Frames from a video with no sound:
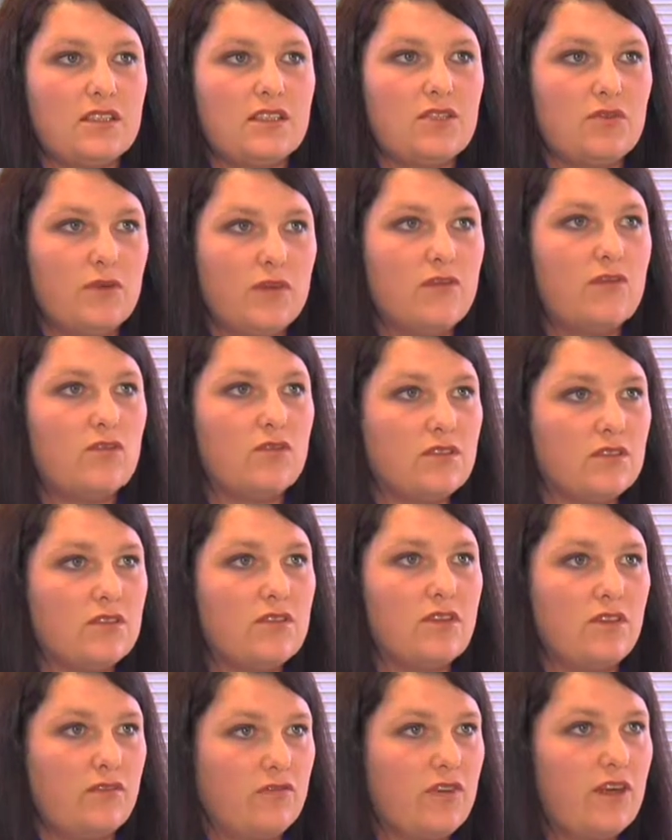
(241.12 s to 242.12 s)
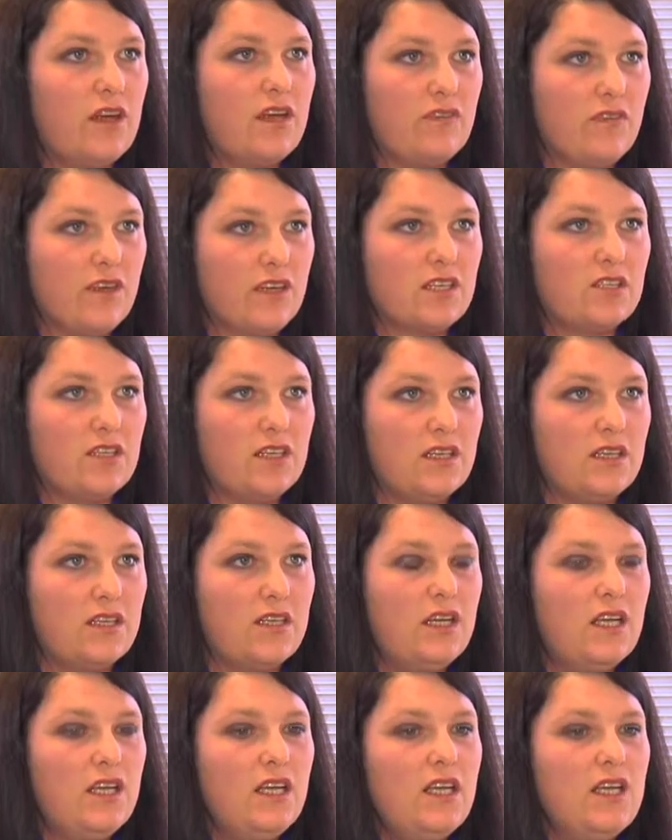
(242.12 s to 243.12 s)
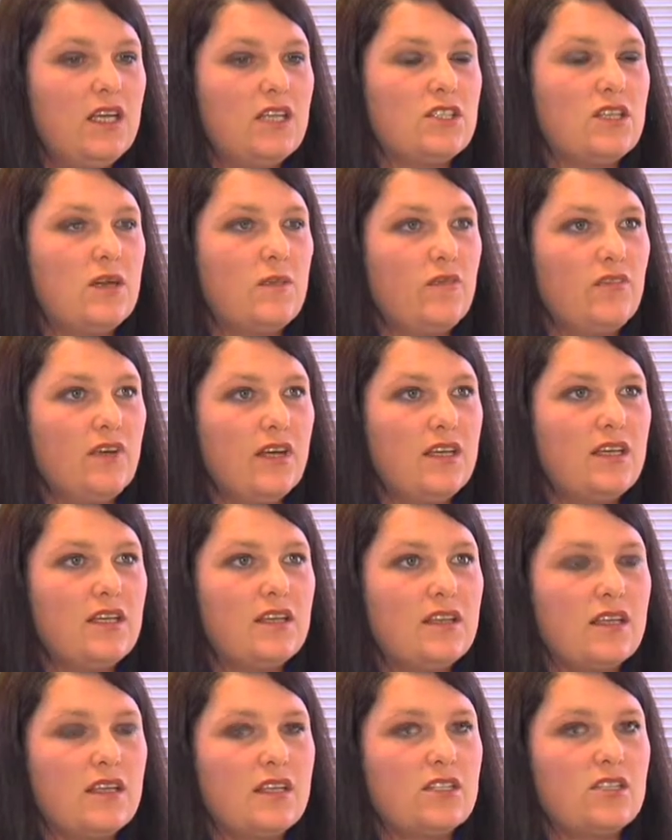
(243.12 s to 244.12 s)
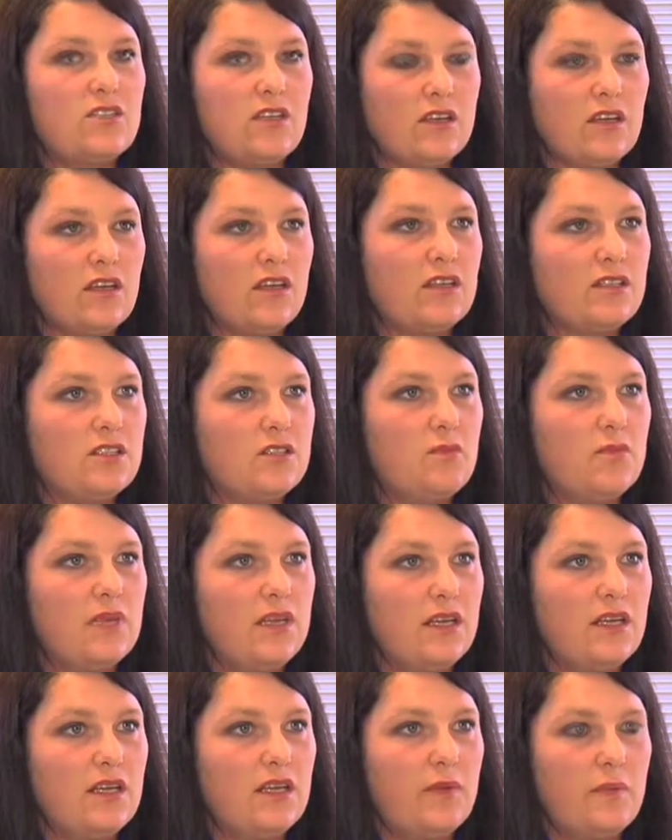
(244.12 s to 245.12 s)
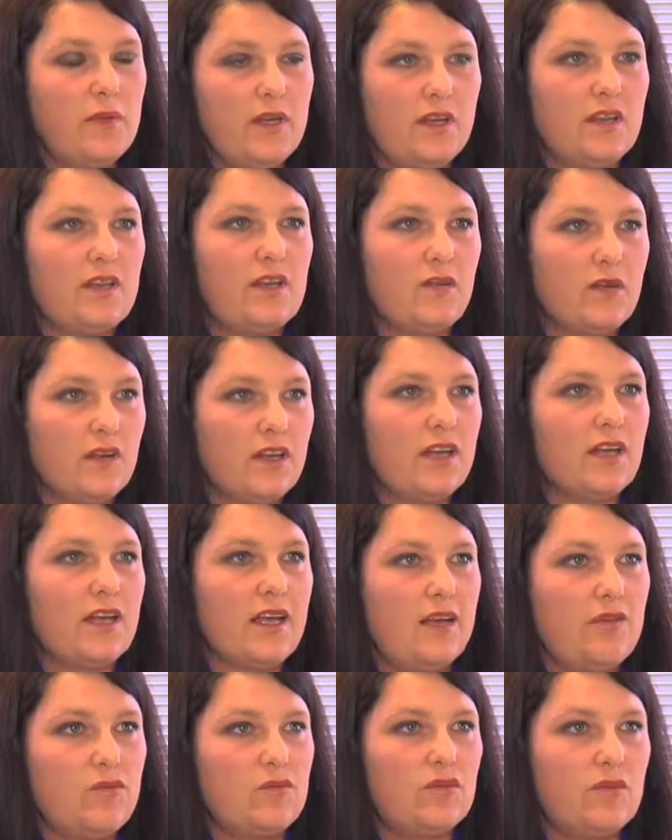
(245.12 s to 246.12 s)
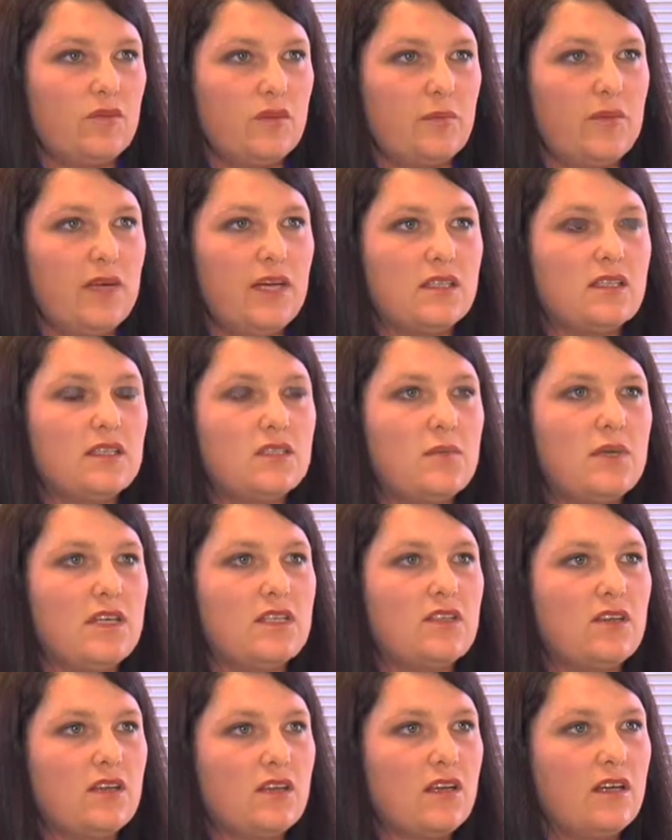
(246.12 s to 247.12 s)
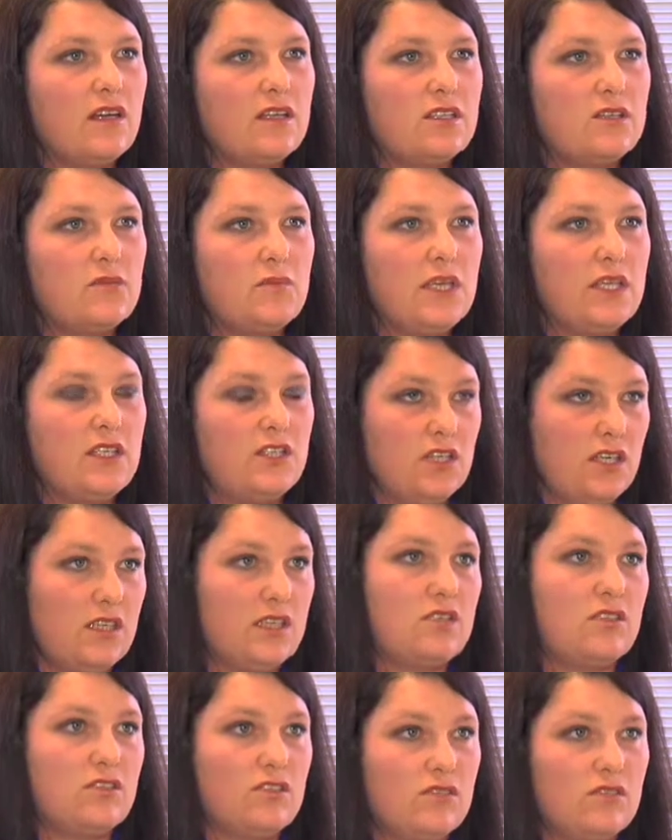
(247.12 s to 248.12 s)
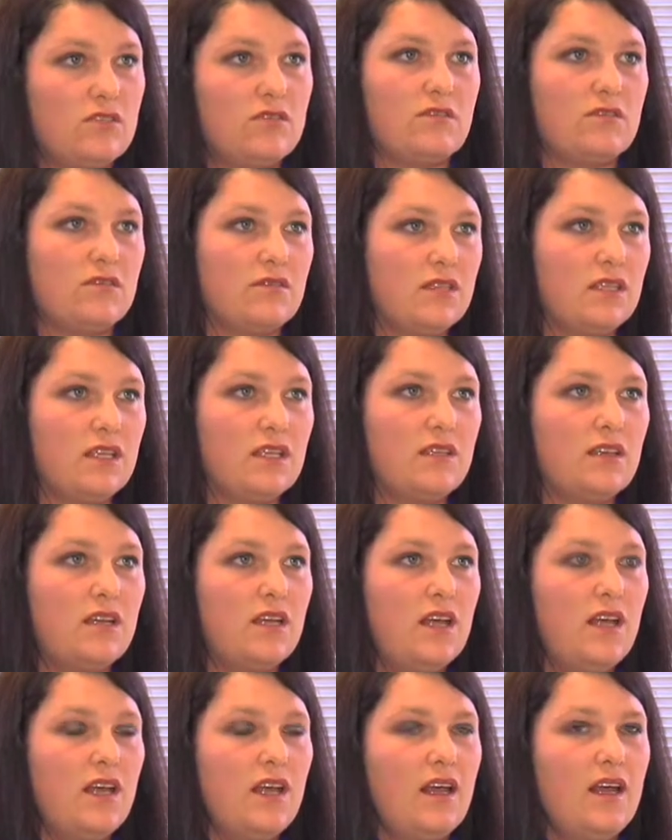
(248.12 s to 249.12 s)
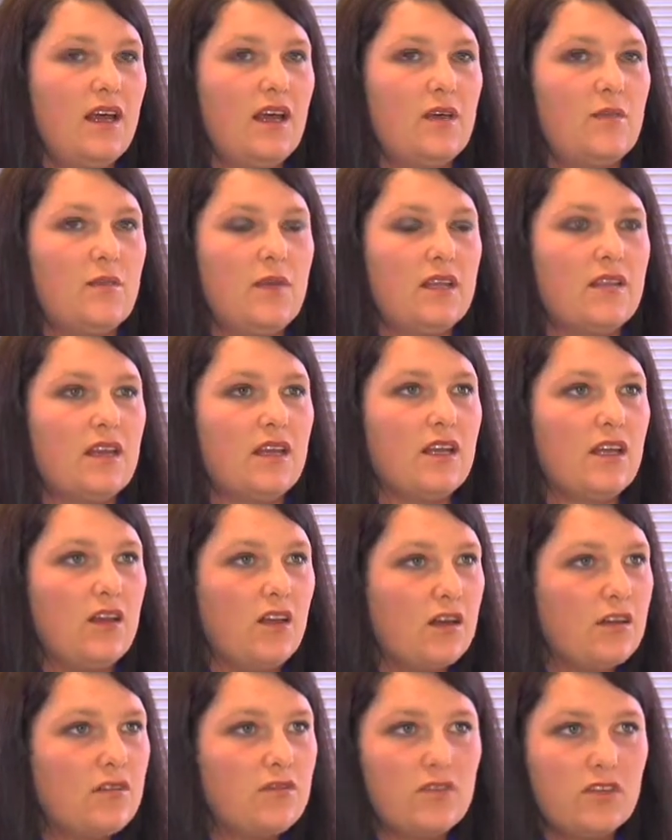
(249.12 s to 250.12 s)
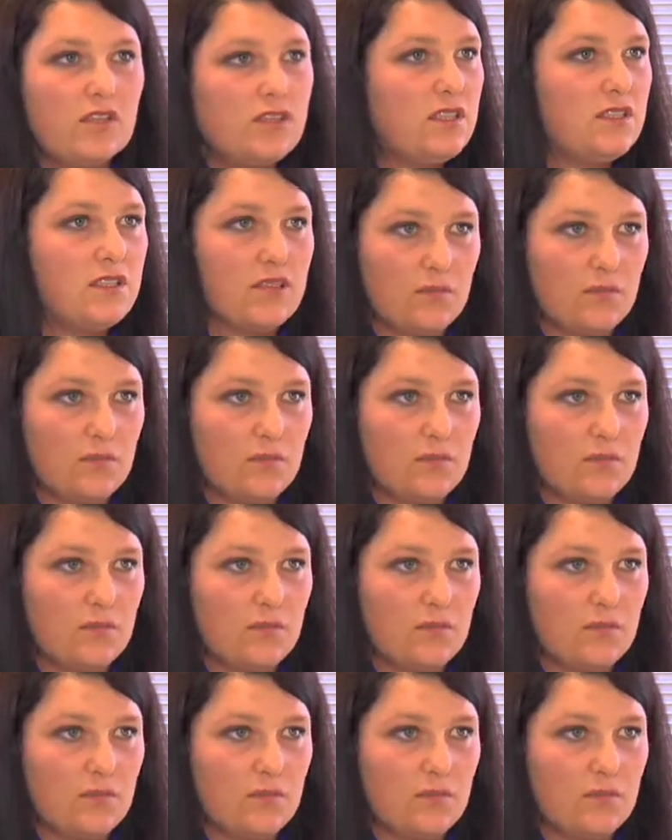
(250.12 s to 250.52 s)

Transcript: is 24 to 35 actually. So I'm finding that it's not going to be. I mean, I think we're going to cover all the bases, but it's not going to be just a student read. Um, I think a lot of 30